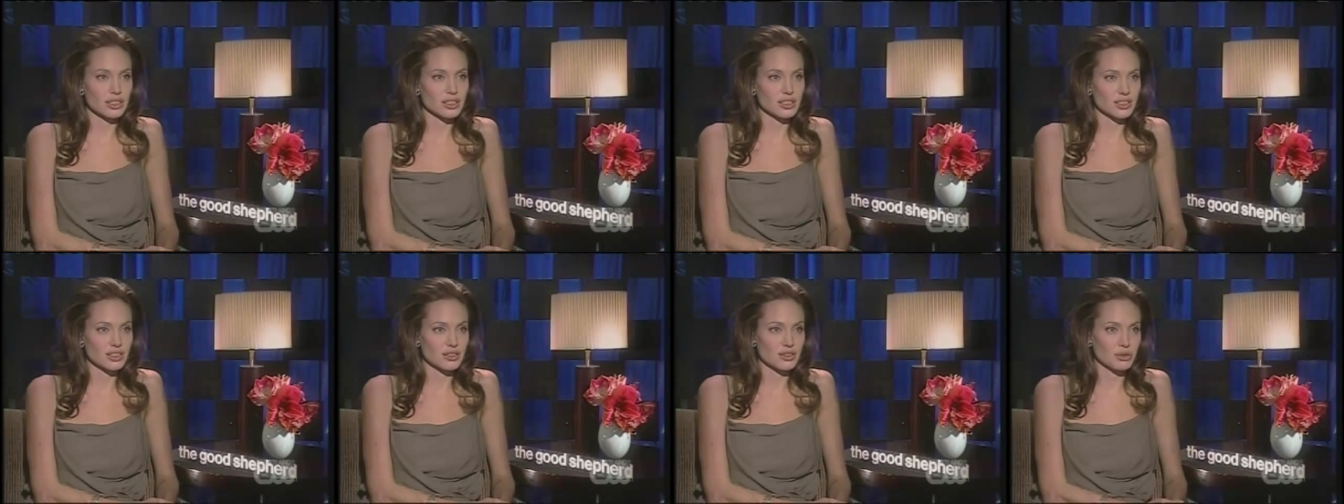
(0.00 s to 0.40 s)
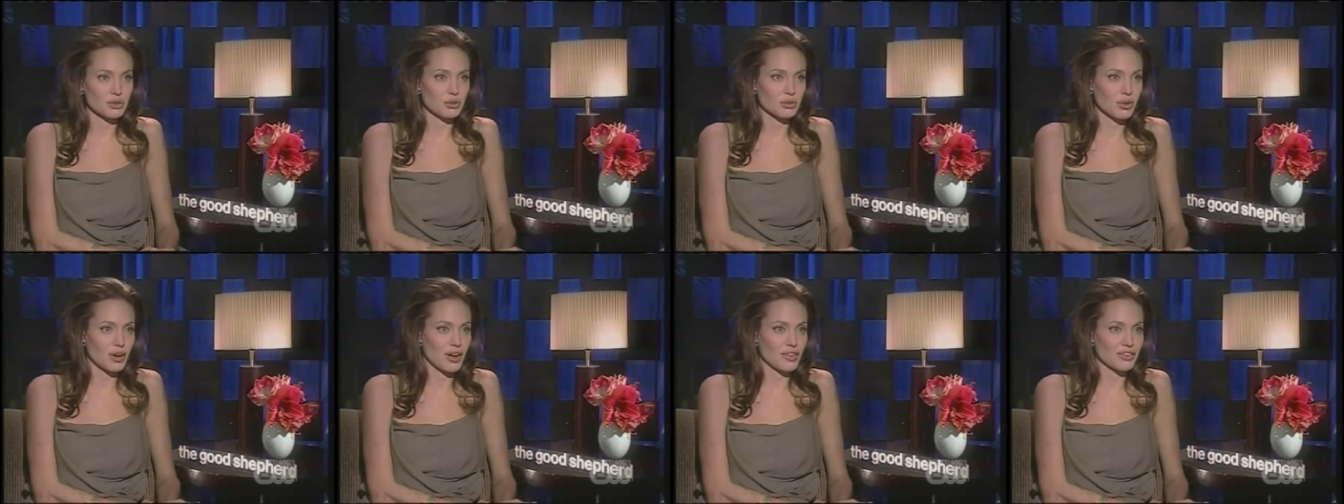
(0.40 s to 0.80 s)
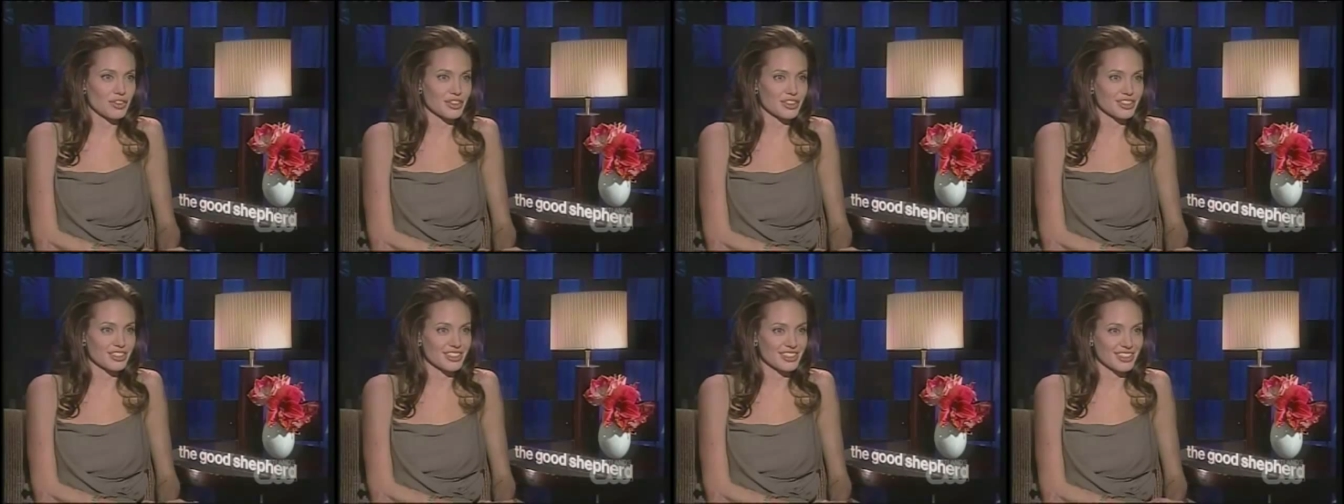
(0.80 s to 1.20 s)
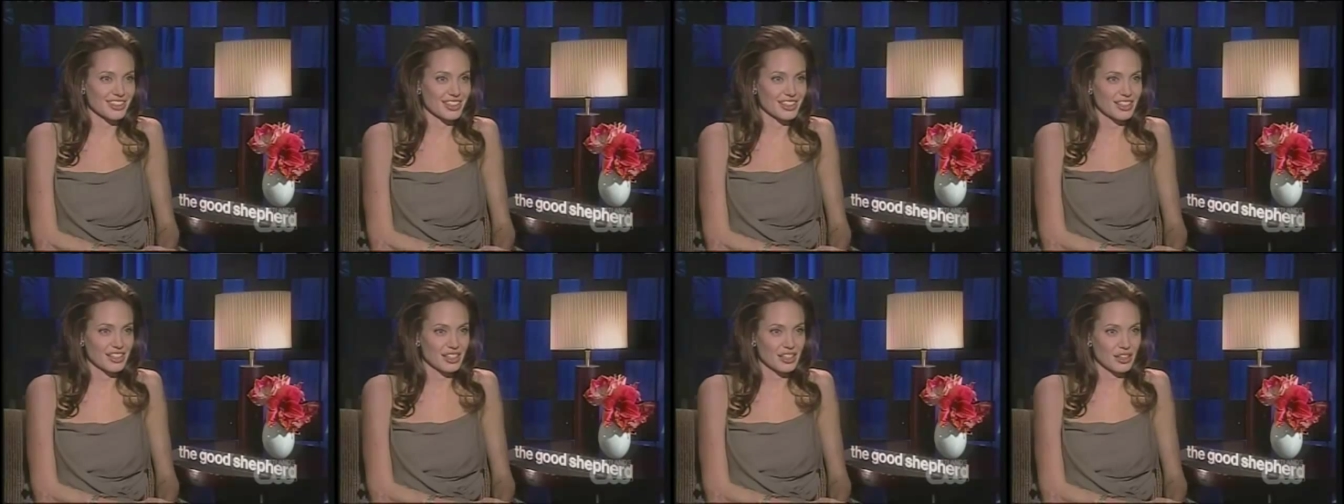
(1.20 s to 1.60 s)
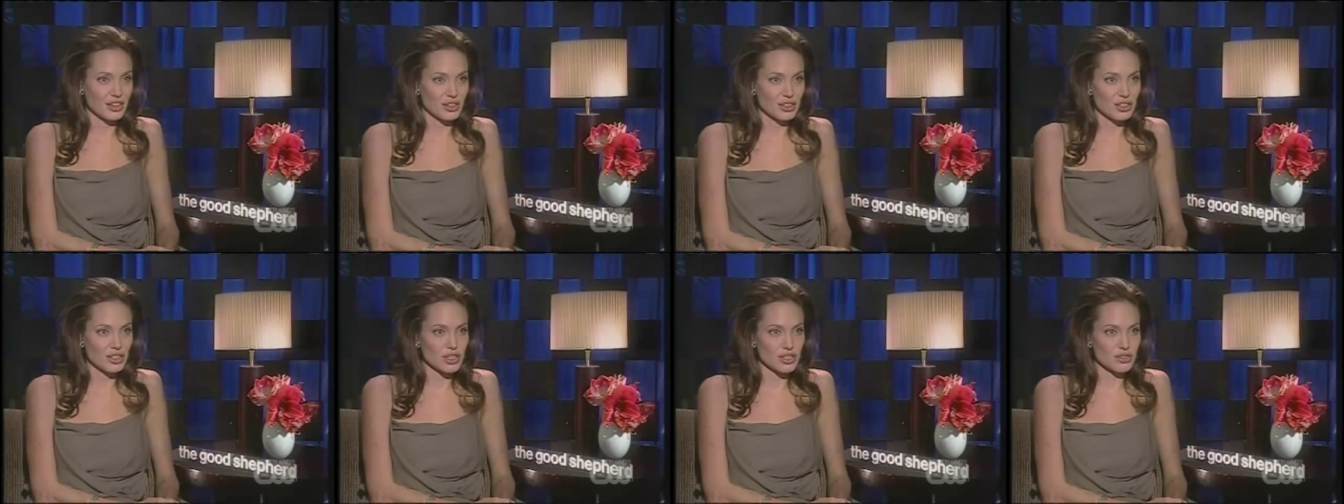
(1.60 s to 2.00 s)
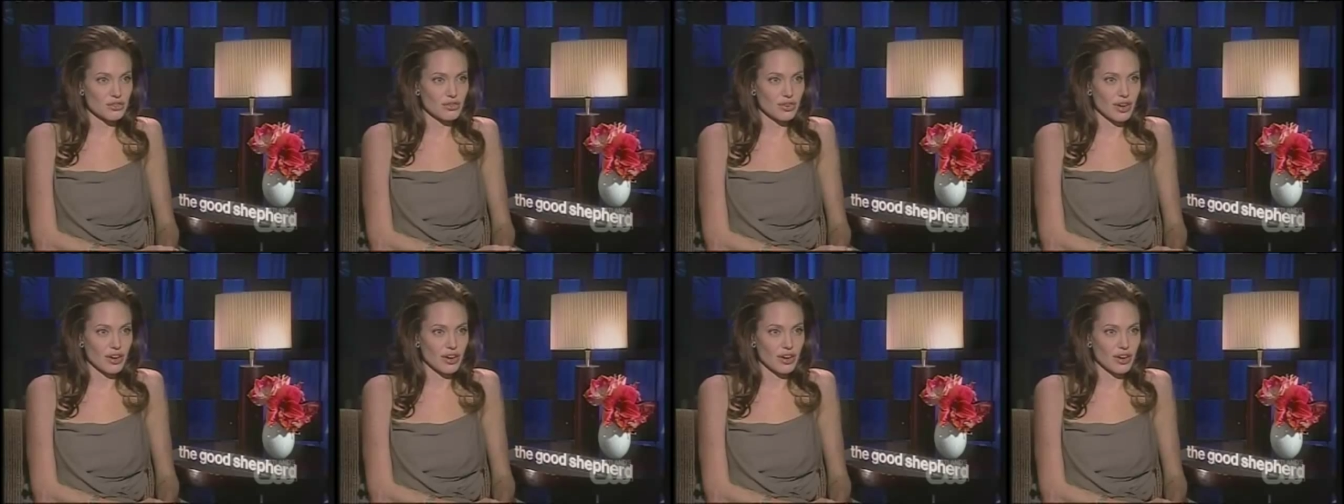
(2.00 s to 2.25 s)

He's obviously, he's